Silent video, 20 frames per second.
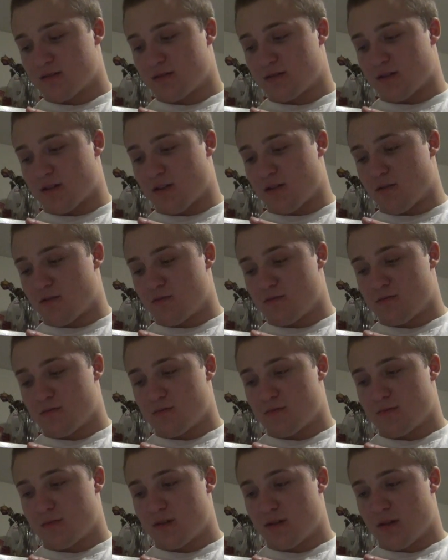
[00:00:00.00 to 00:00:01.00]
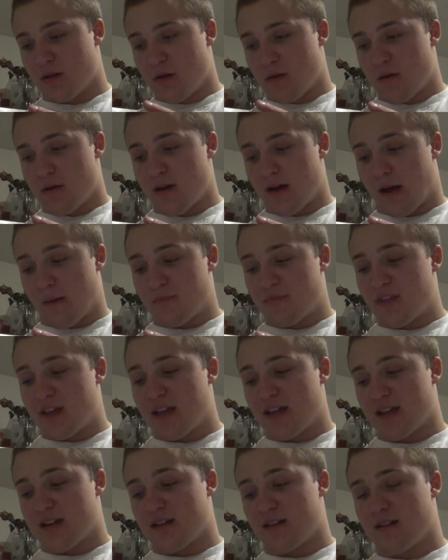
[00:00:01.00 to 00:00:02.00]
So I'm
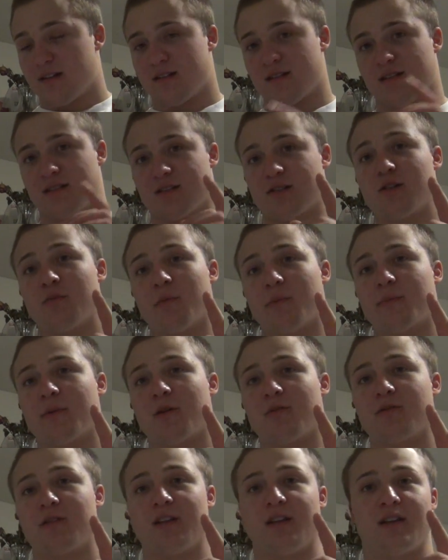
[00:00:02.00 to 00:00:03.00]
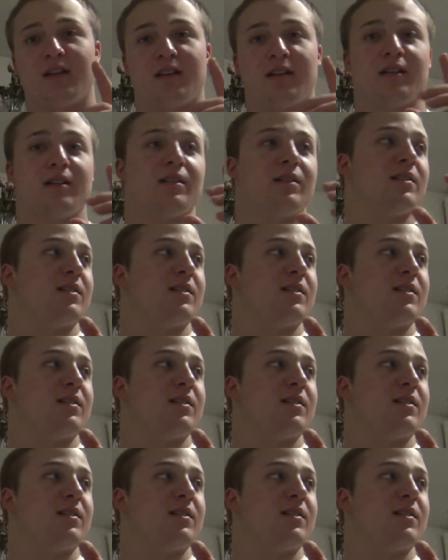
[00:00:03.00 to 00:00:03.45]
thinking a scoop of protein,